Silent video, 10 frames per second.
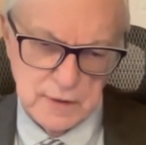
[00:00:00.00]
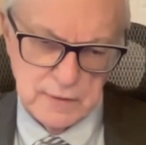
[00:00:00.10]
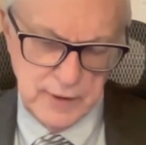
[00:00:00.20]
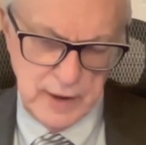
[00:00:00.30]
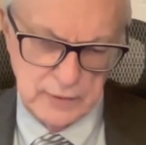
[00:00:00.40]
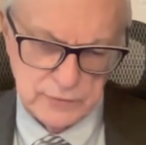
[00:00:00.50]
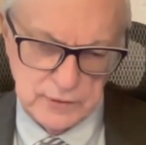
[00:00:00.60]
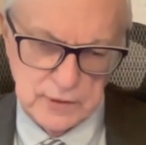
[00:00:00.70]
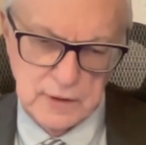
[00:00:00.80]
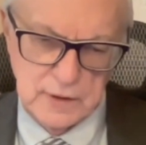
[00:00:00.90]
that
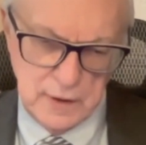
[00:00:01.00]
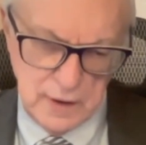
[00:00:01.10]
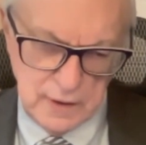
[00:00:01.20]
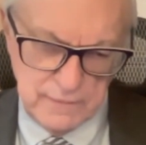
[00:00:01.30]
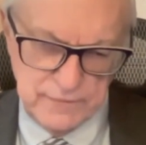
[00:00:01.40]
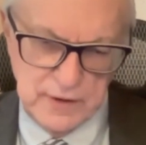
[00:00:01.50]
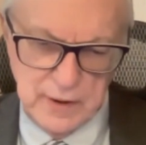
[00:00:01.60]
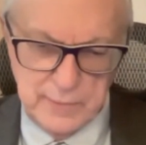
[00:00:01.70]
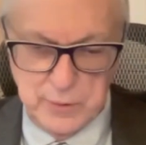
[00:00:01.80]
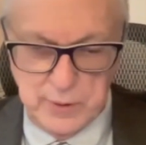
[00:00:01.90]
the
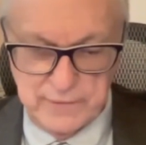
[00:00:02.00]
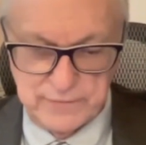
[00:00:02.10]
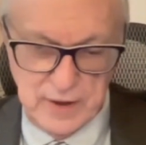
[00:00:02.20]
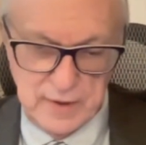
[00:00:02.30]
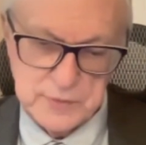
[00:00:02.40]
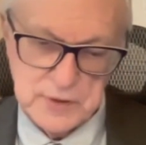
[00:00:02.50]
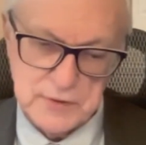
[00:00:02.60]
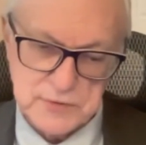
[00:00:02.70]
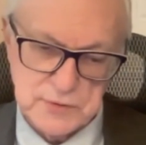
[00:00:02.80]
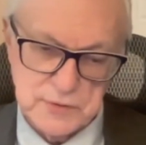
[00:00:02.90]
VWF
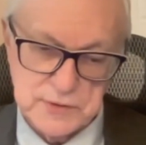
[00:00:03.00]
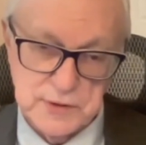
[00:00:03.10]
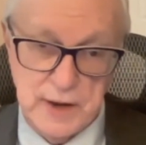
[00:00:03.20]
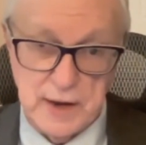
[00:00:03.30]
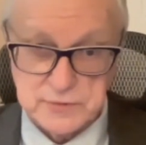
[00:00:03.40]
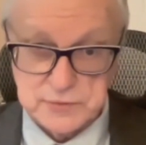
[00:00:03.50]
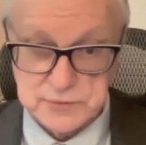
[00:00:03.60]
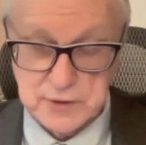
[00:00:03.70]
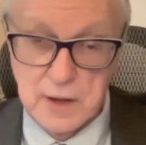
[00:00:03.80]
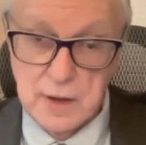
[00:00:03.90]
ADAM-TS13 axis
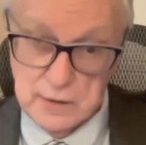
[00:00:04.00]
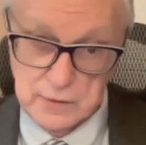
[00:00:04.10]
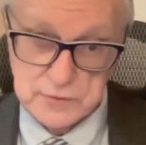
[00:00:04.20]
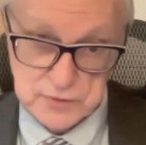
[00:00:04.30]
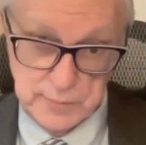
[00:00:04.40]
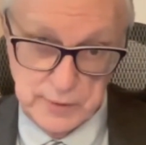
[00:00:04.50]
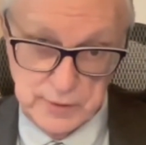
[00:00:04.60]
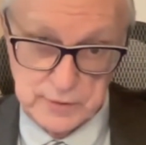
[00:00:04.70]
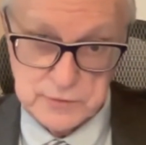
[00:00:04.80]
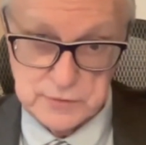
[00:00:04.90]
looks
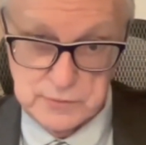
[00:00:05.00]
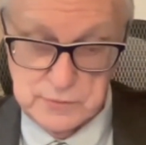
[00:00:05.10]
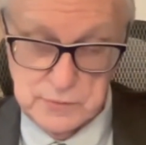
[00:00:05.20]
similar to